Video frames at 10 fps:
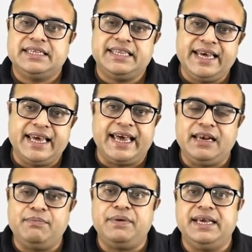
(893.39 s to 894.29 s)
They
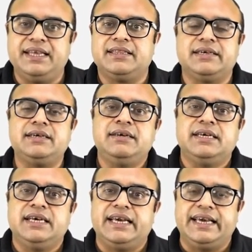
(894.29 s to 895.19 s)
help in the
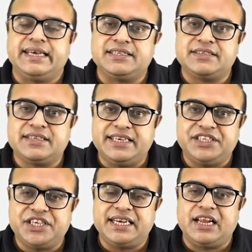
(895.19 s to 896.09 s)

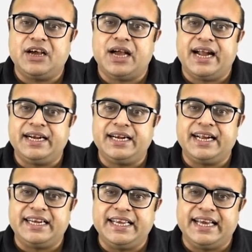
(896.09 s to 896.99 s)
excretion and
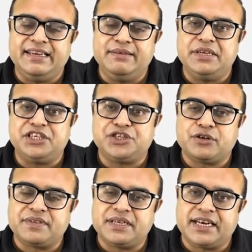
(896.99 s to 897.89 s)
getting elimination
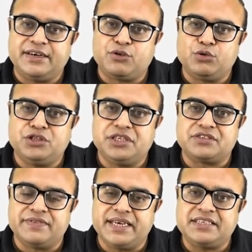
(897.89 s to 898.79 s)
of the
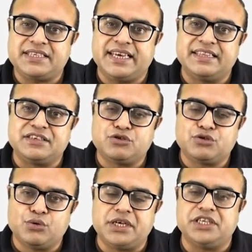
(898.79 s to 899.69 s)
nitrogenous waste and the
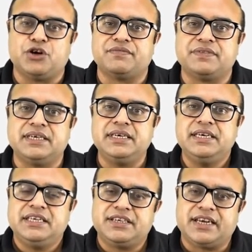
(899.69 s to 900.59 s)
storage of the
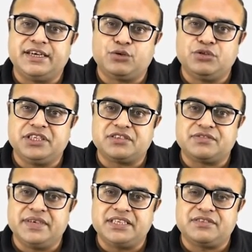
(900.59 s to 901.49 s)
nitrogenous
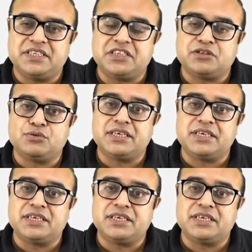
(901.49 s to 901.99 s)
waste, which is known